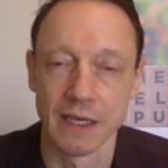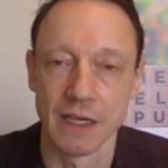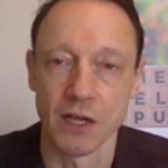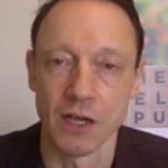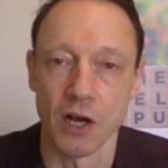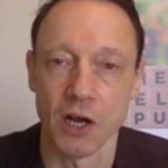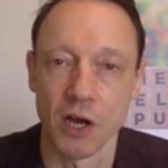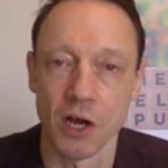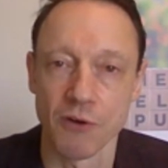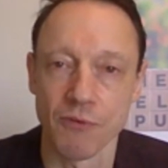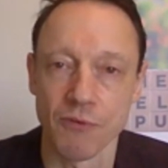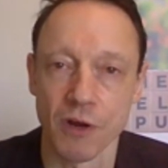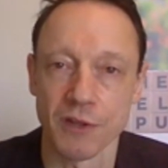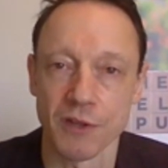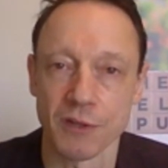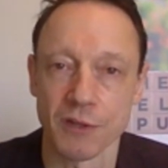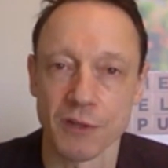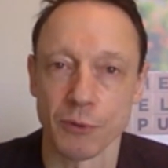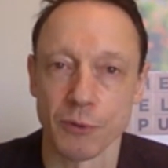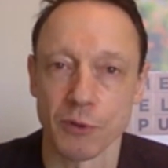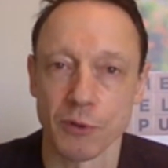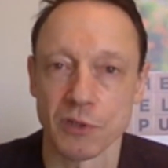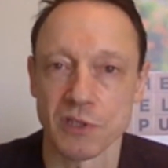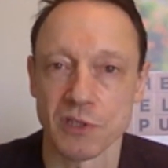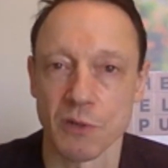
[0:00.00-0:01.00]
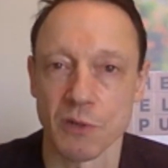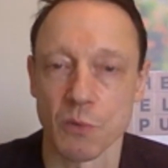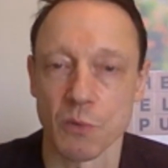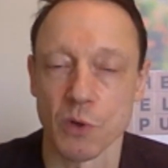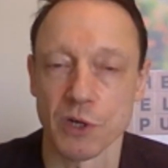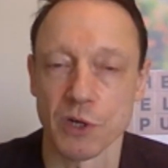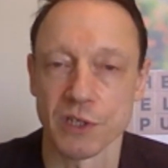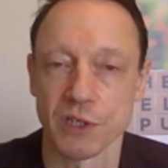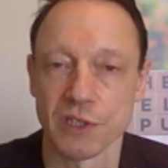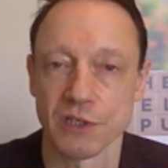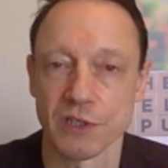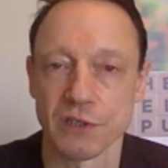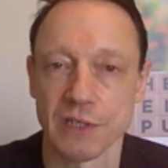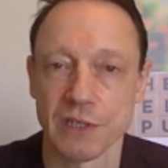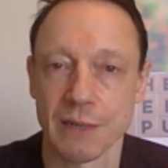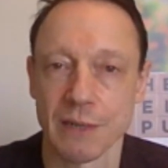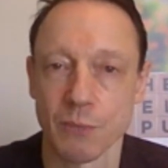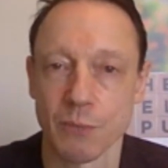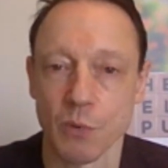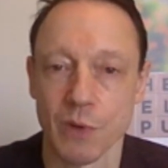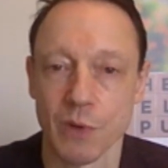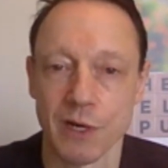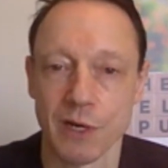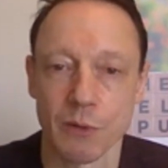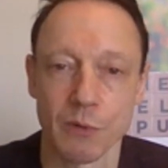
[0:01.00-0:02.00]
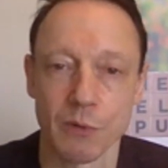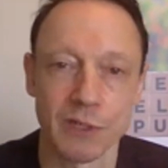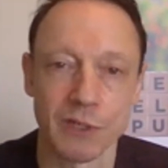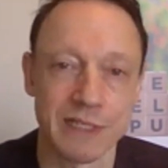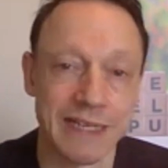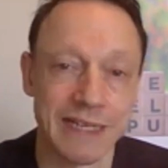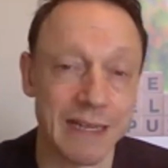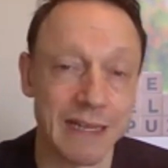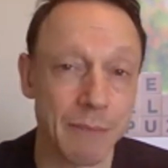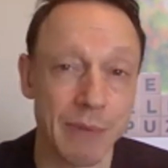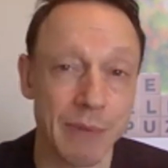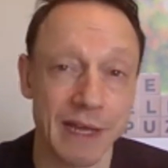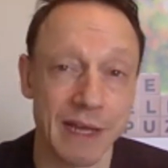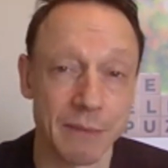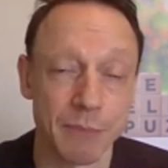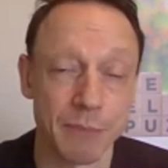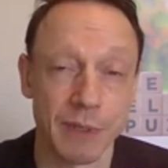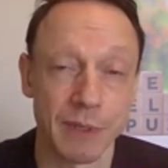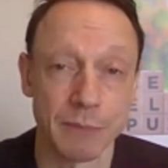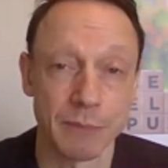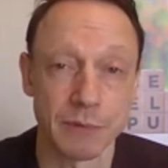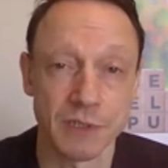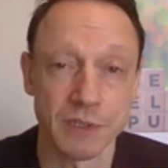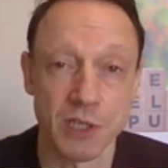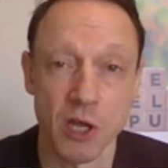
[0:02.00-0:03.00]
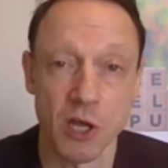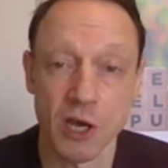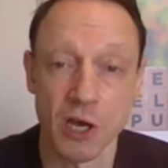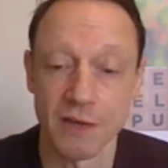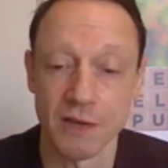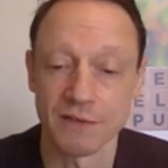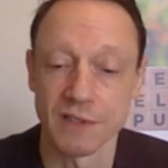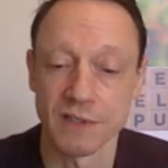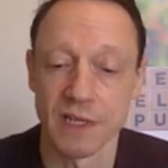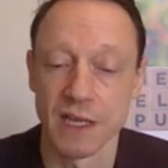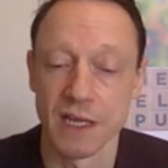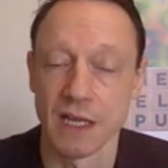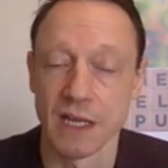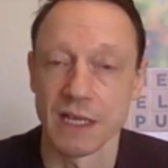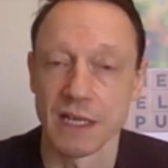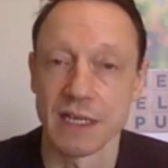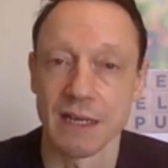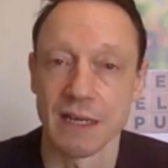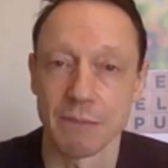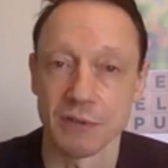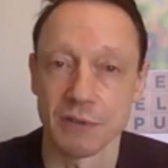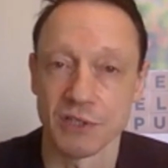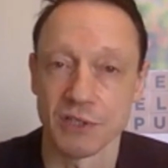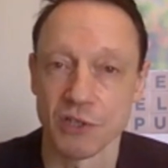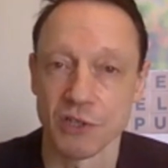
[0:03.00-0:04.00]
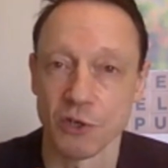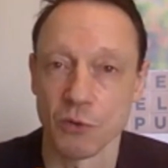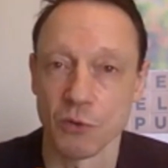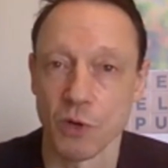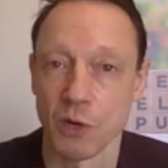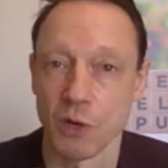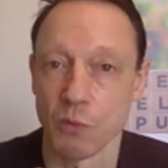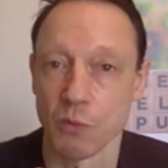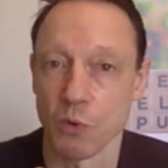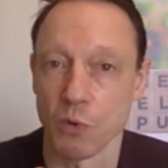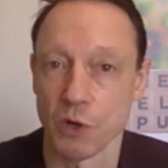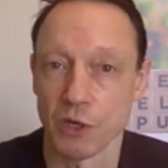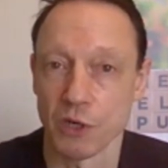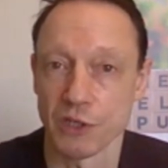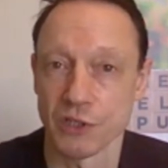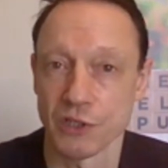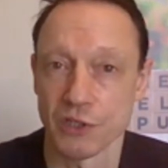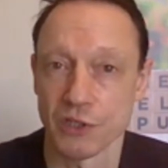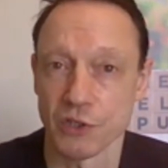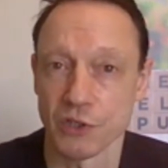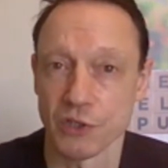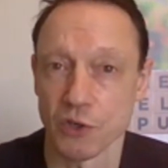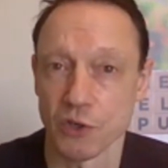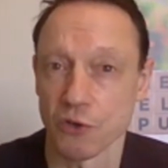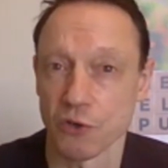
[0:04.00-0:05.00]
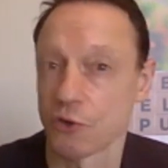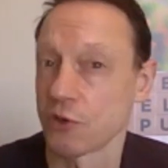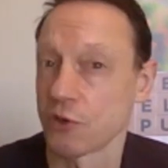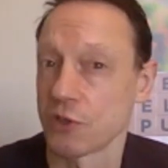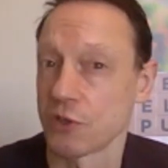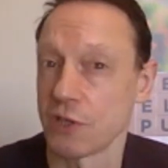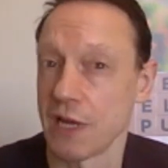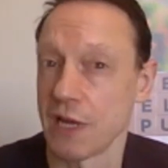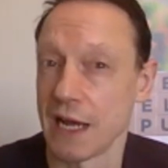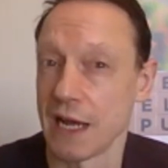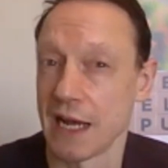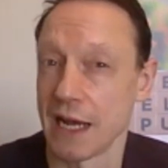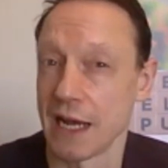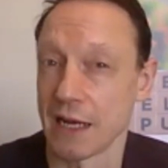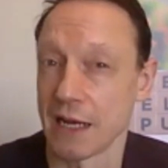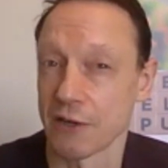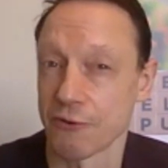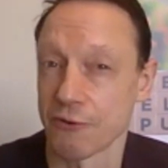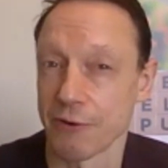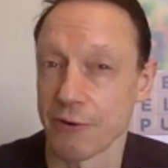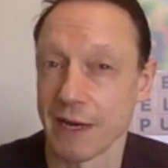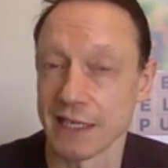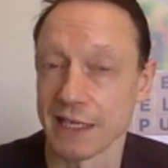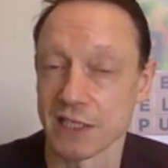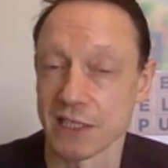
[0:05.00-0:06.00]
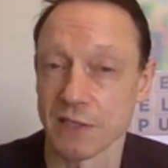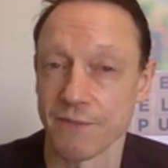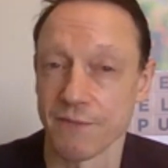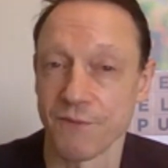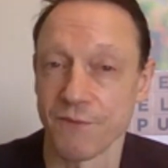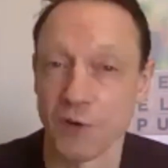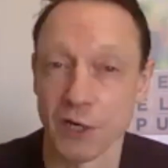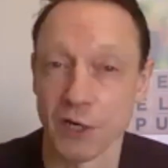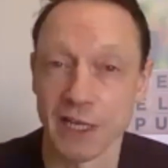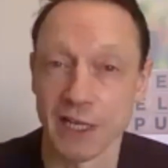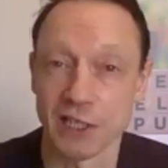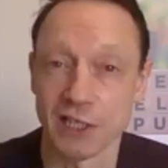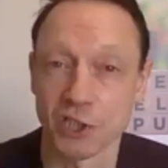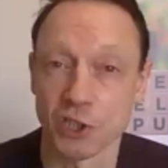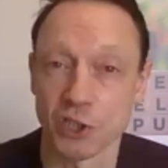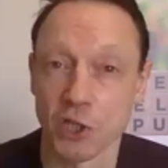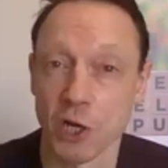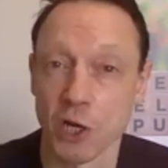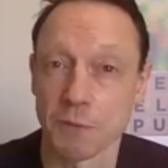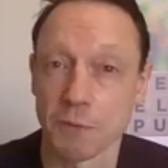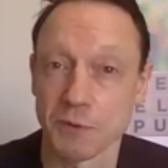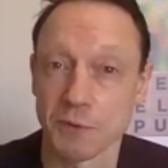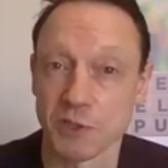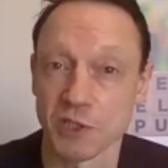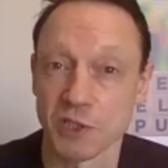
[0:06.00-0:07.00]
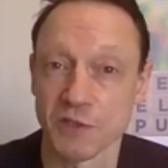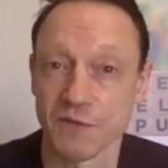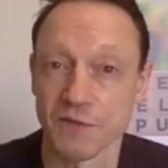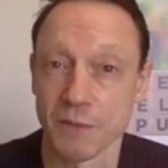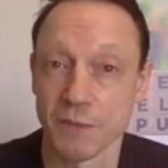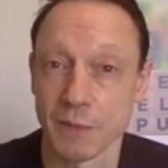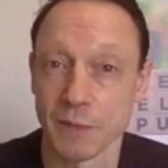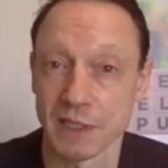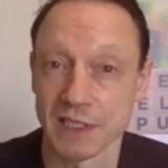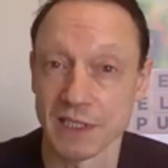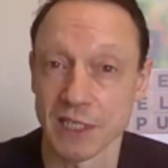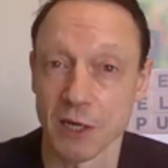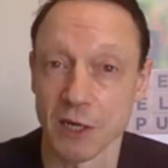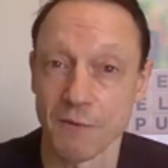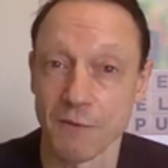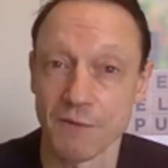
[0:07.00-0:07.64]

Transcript: I wrote the book because I wanted to, number one, I wanted to impact people's lives. Number two, I wanted to create some financial options for myself.